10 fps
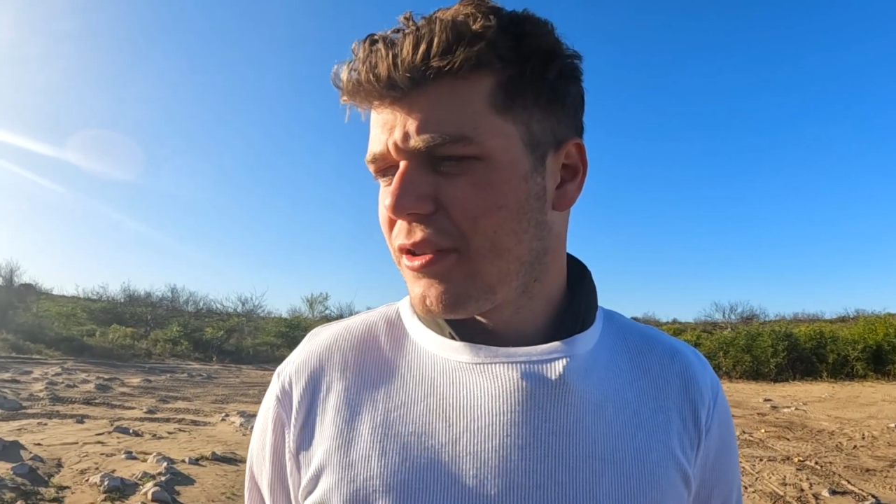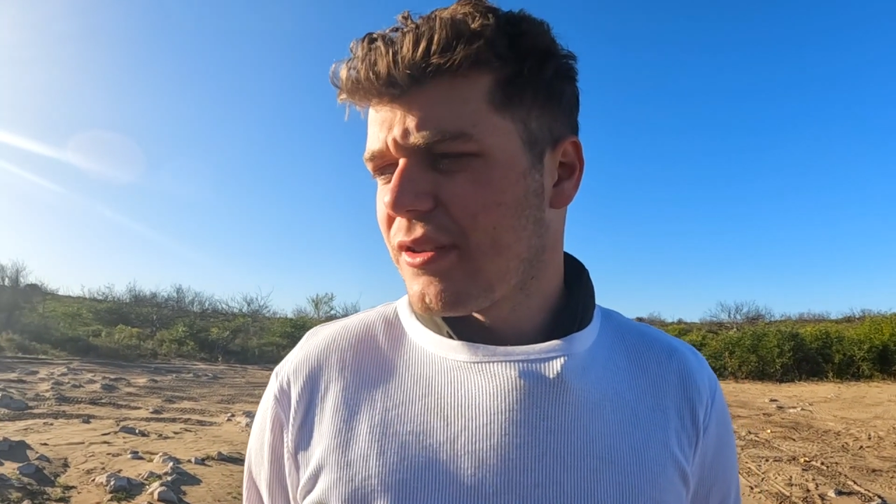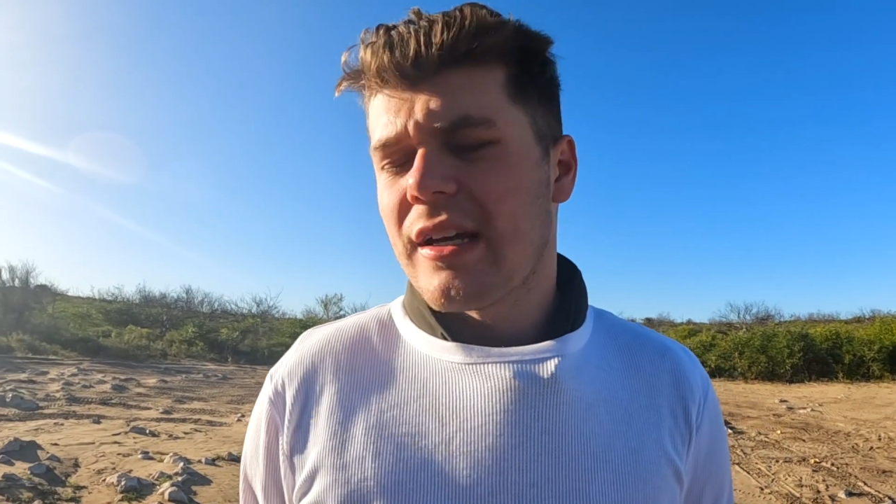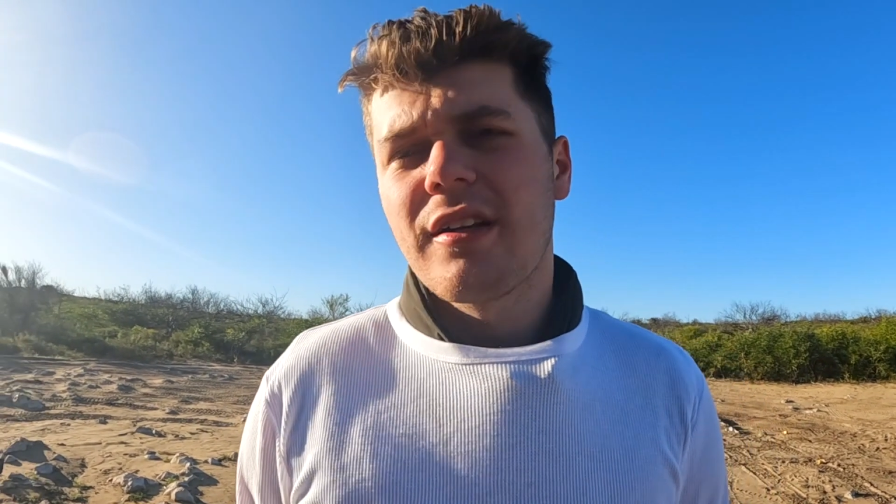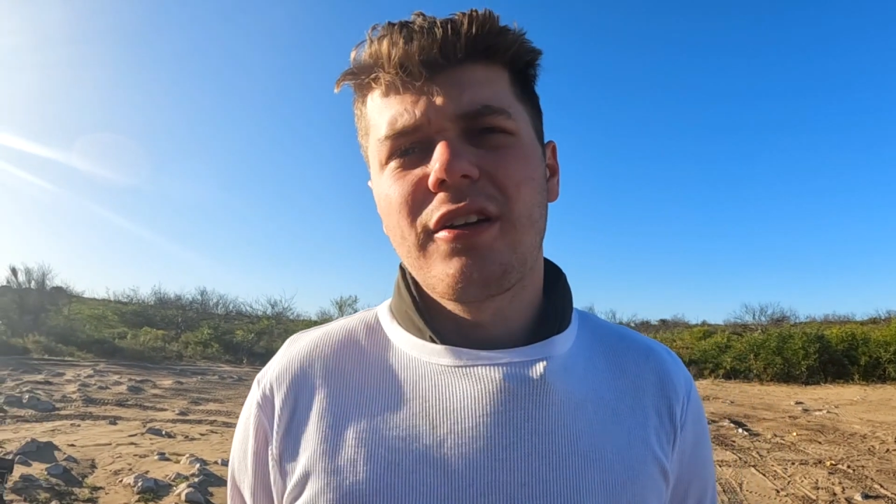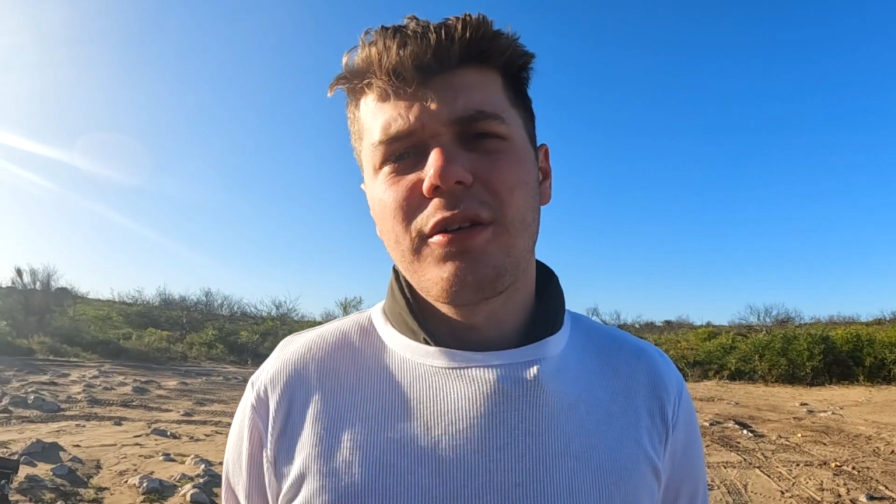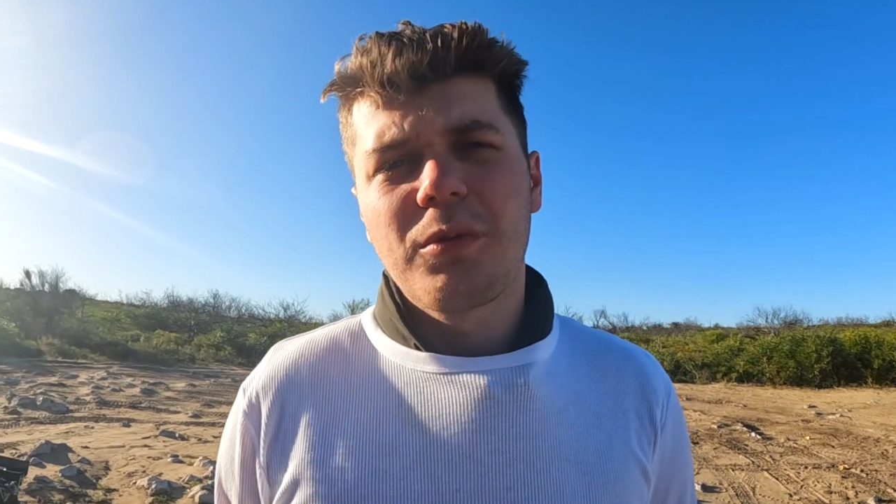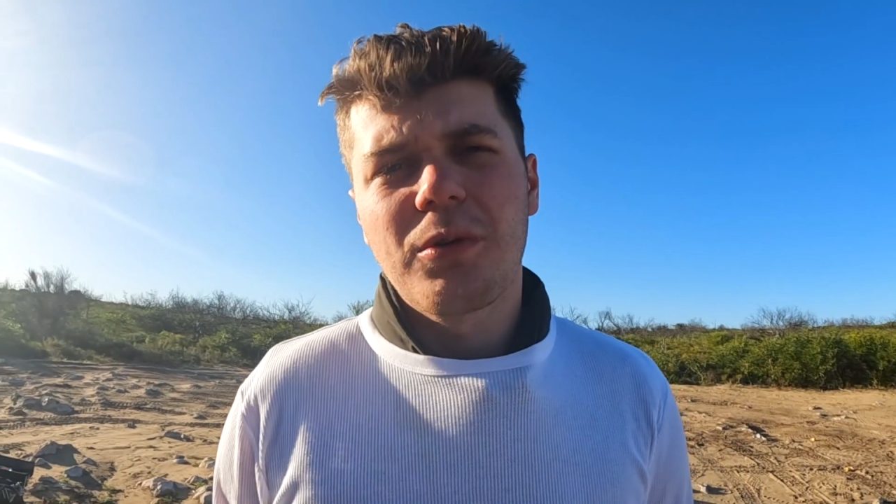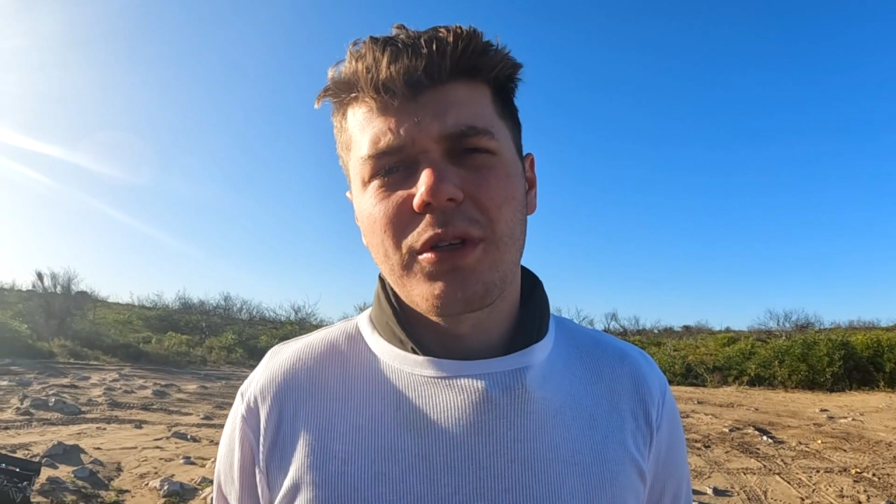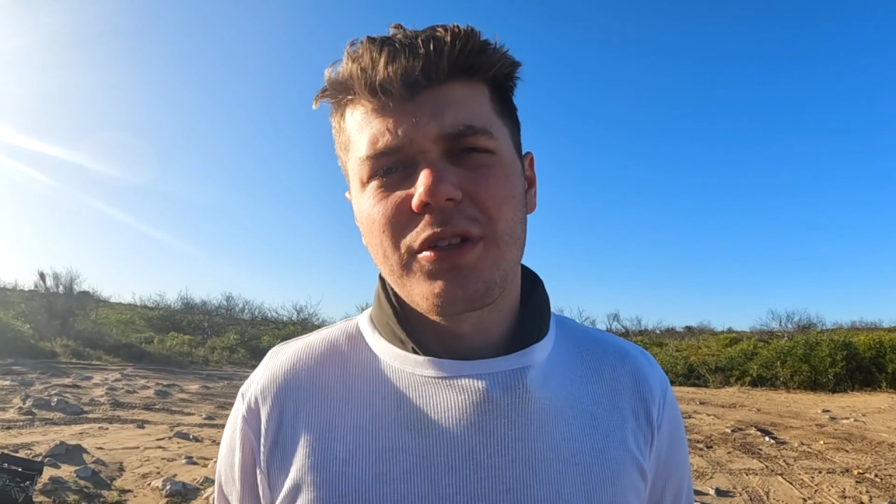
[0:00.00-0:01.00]
she's had no
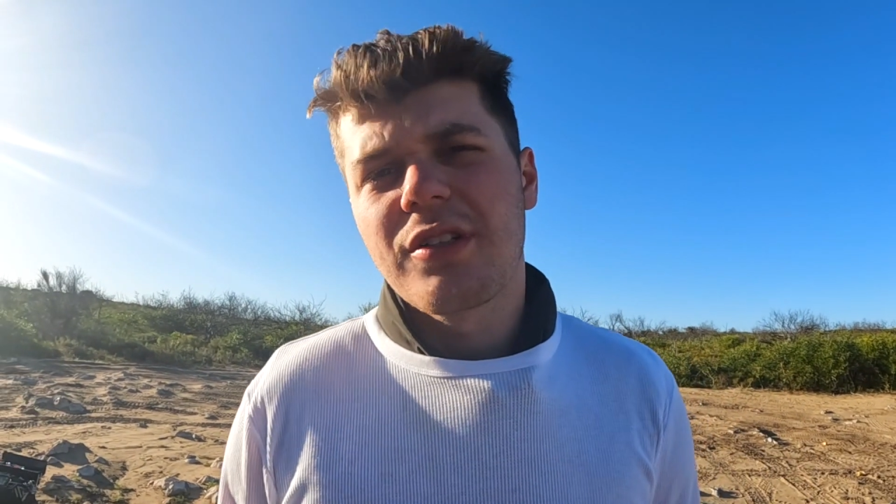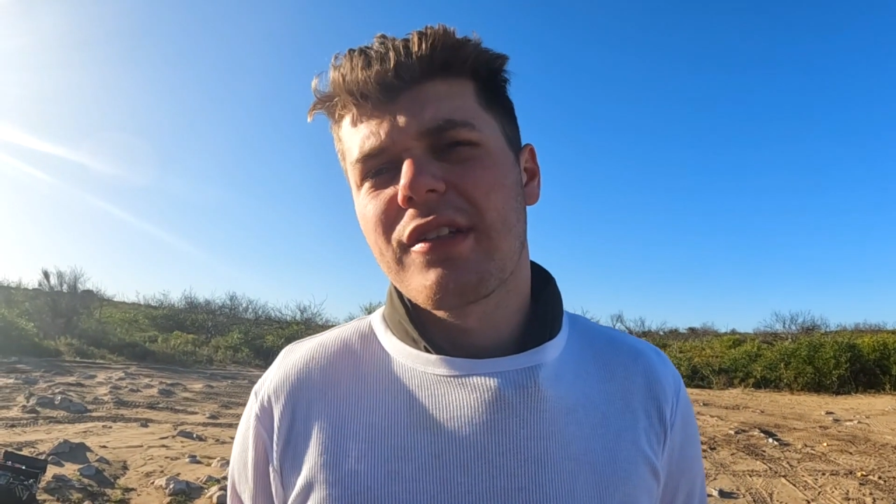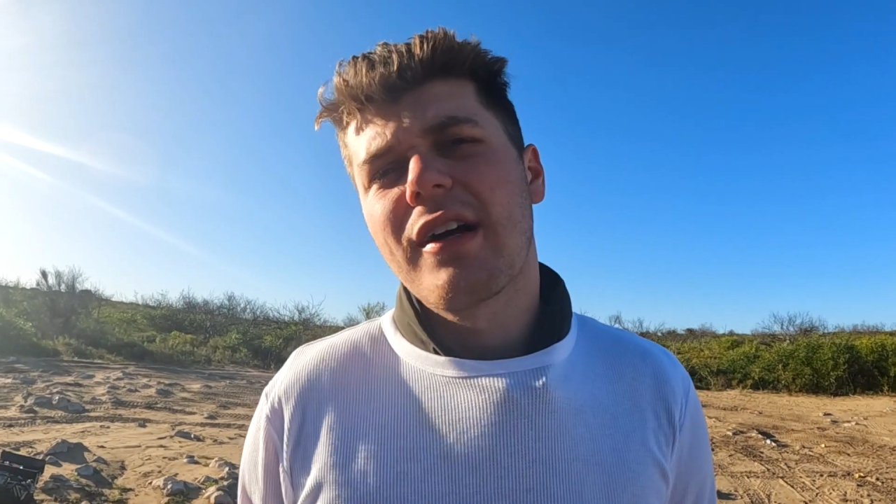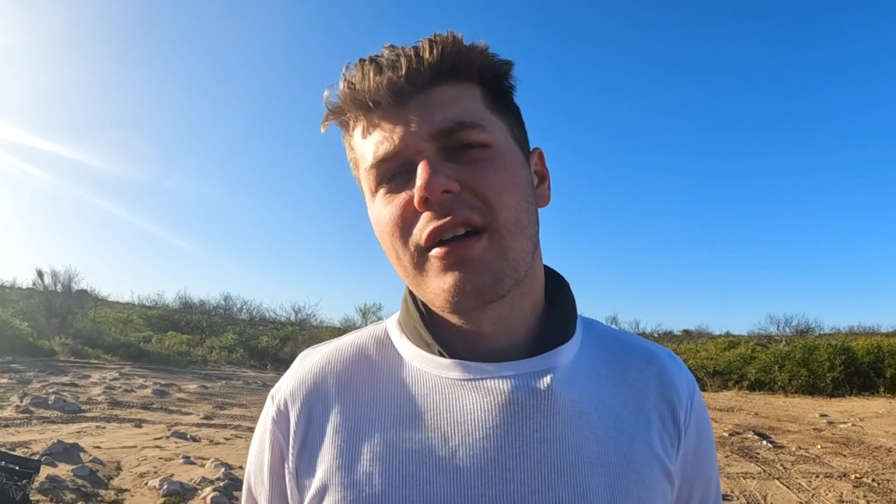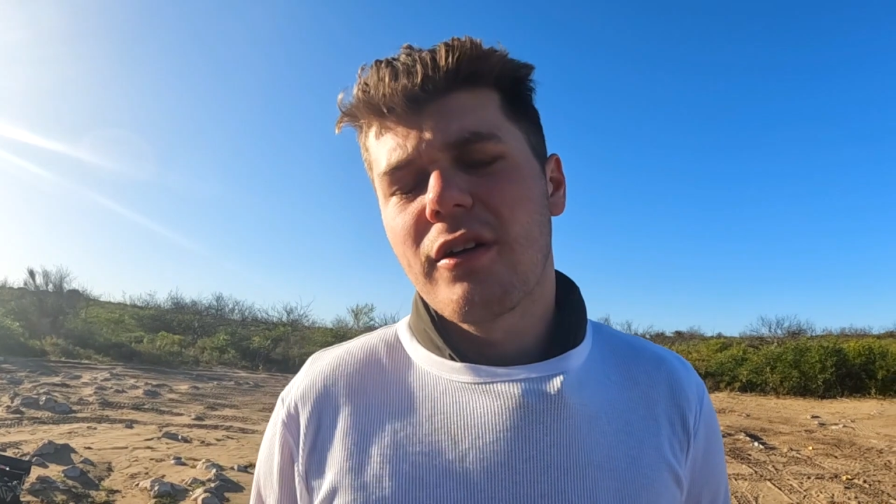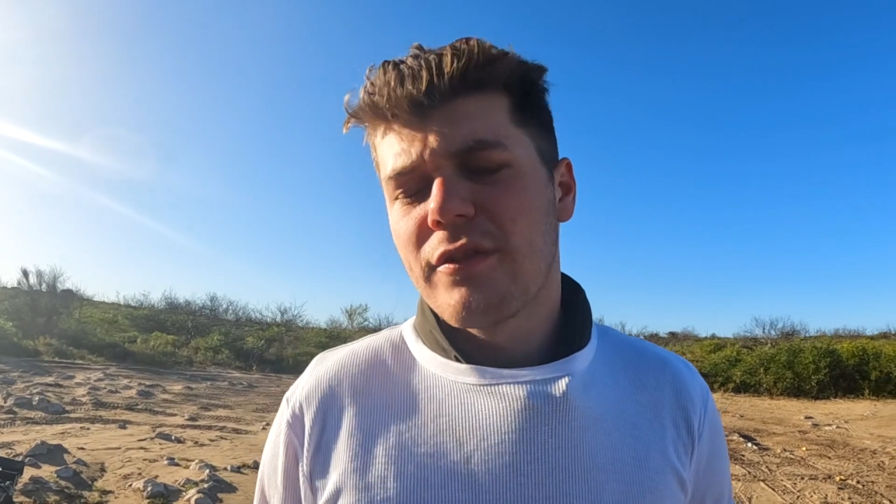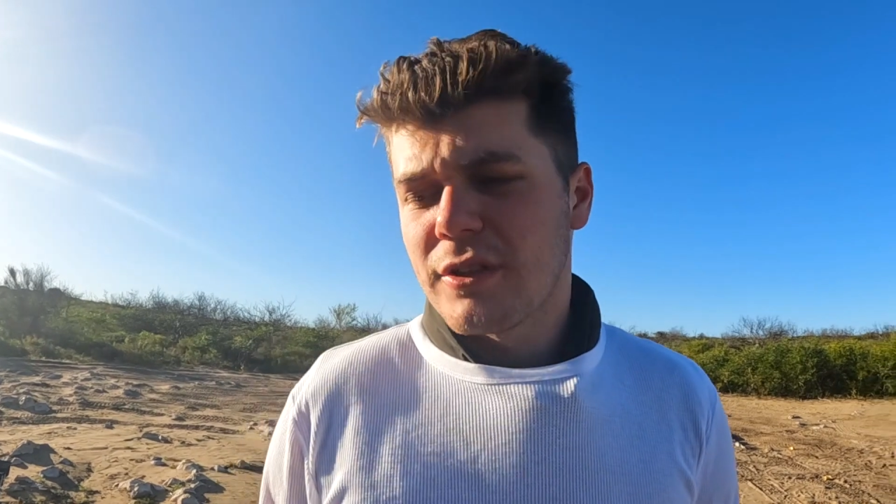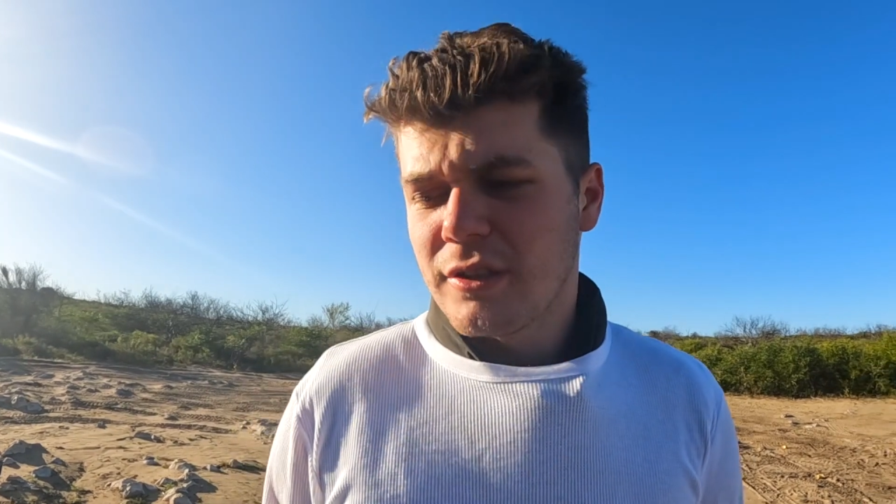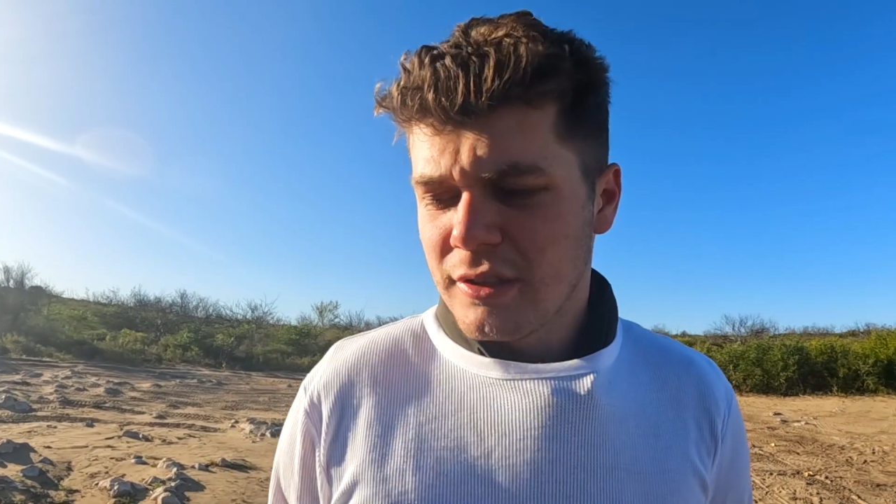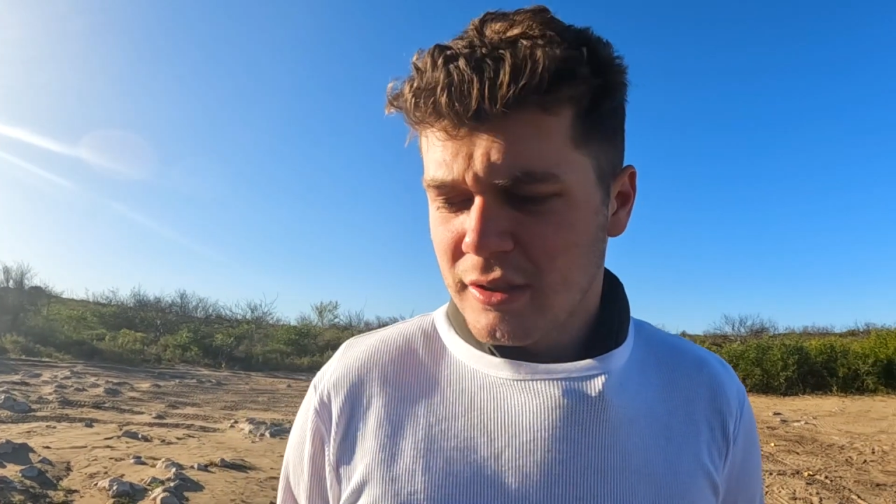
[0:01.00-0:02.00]
water, she's hungover.